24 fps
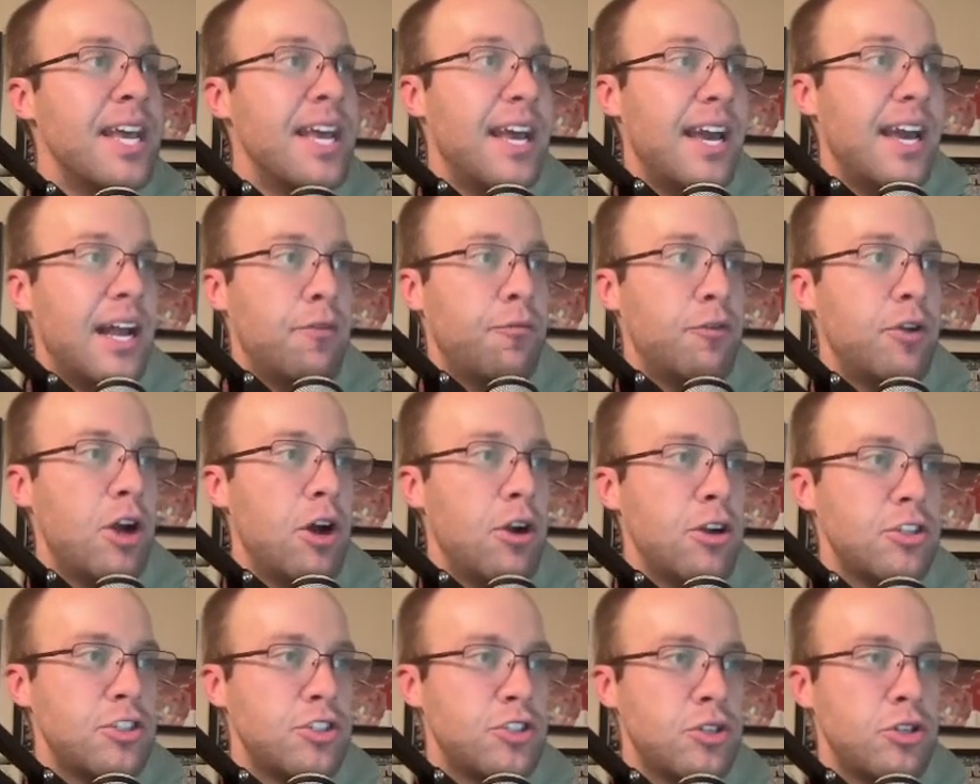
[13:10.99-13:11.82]
And if we go
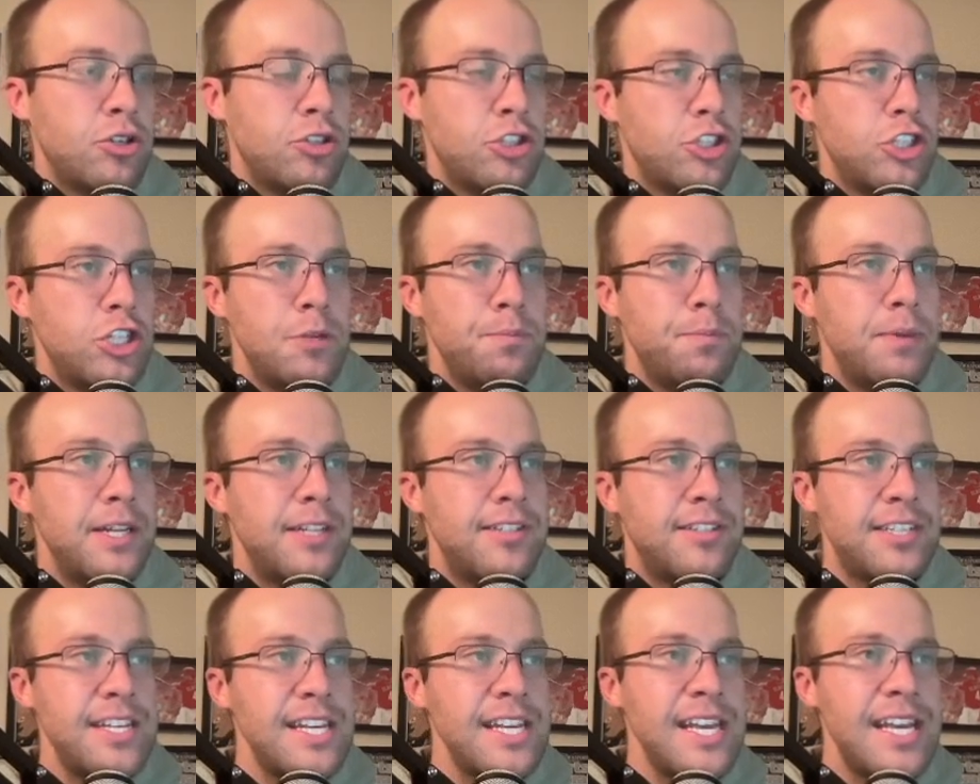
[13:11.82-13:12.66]
to Search
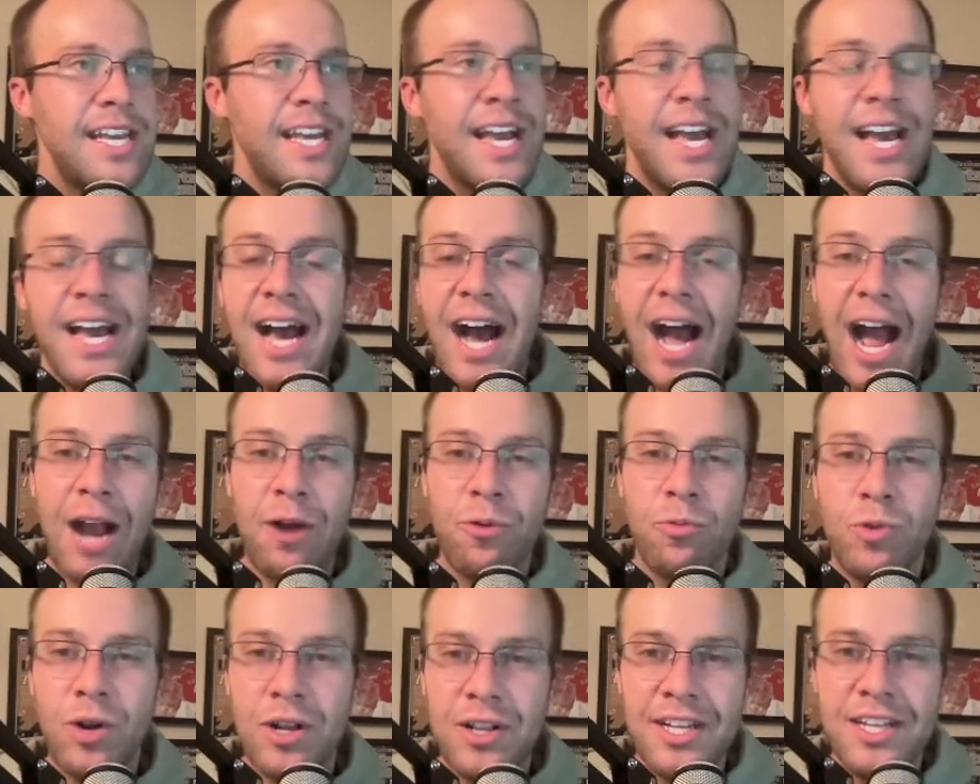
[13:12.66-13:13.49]
GPT, I
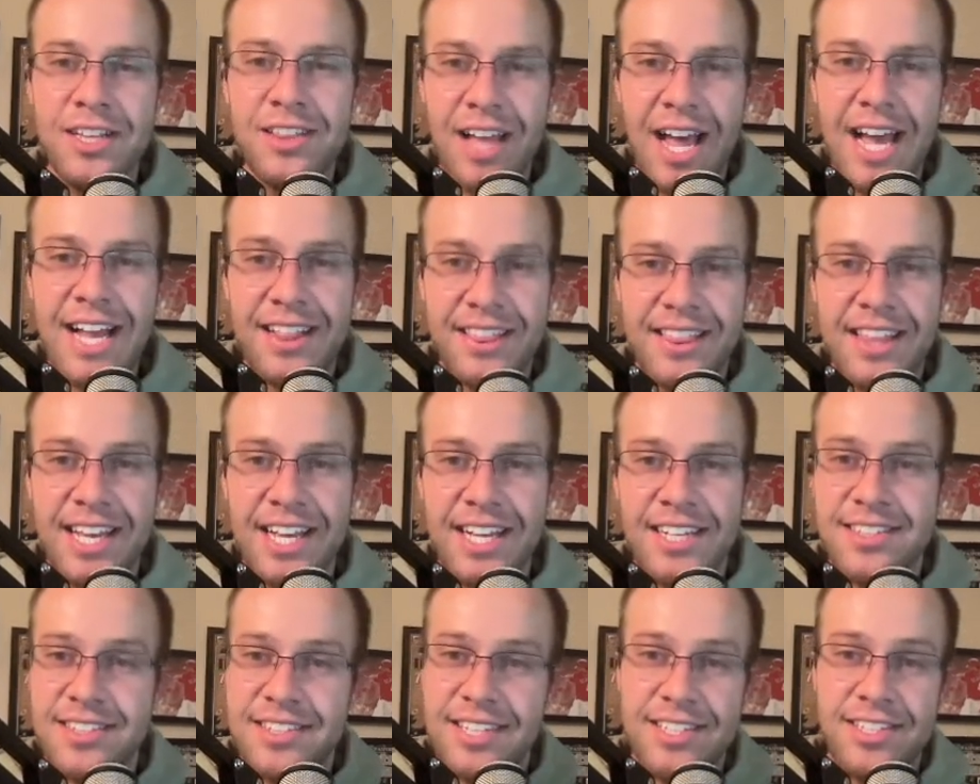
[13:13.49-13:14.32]
really like
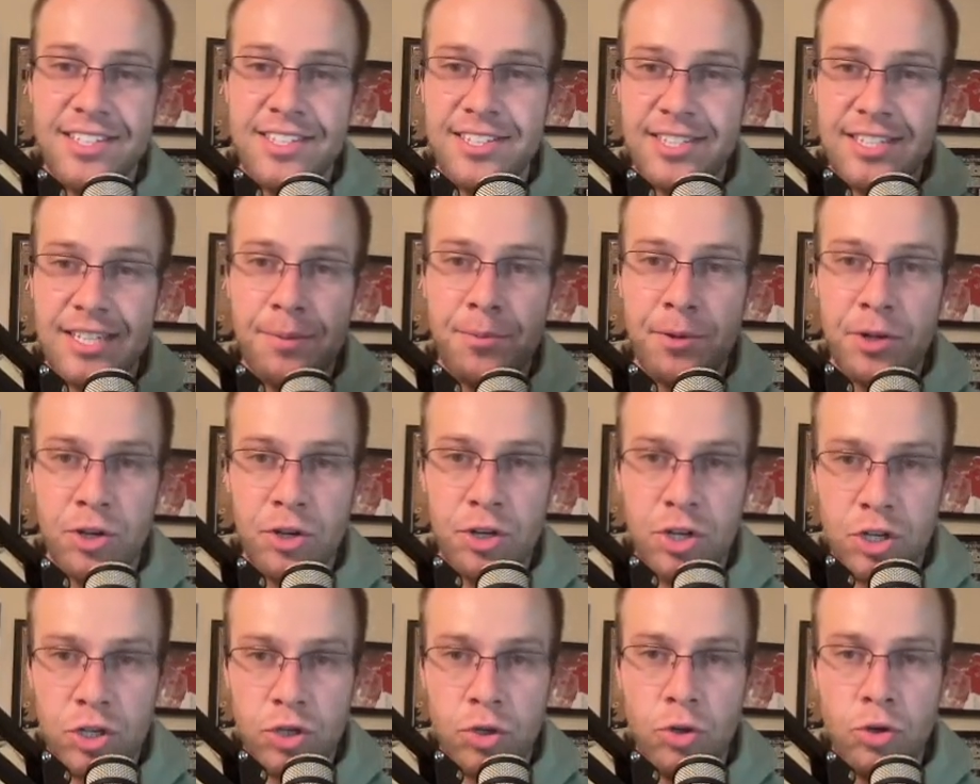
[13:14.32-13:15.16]
this. This is similar
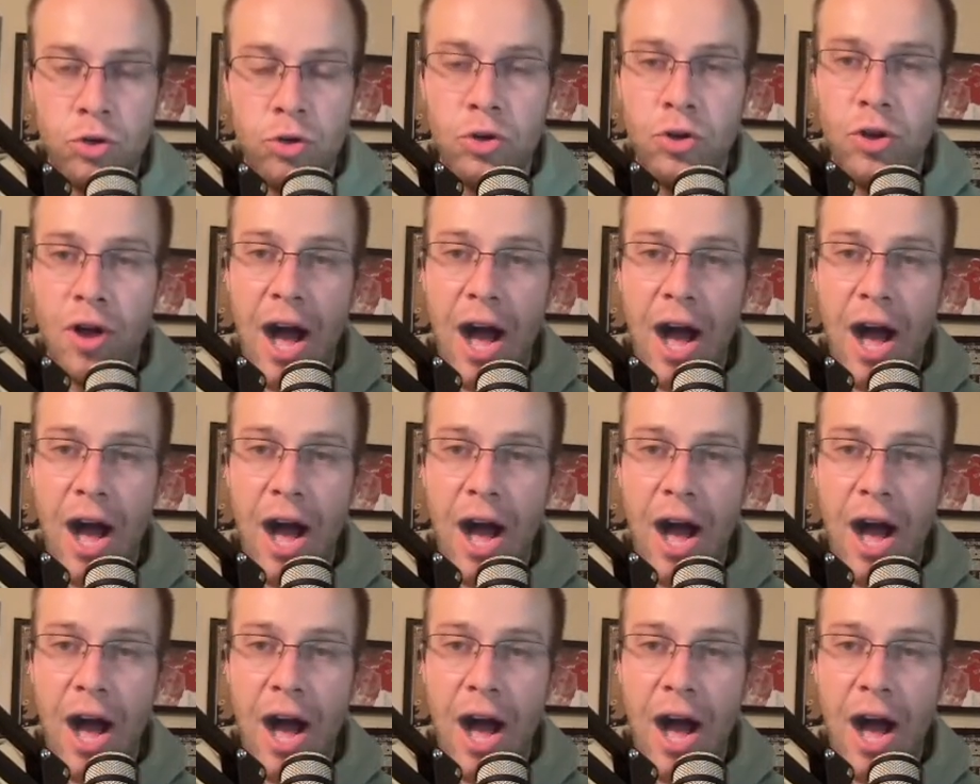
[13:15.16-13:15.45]
to Google.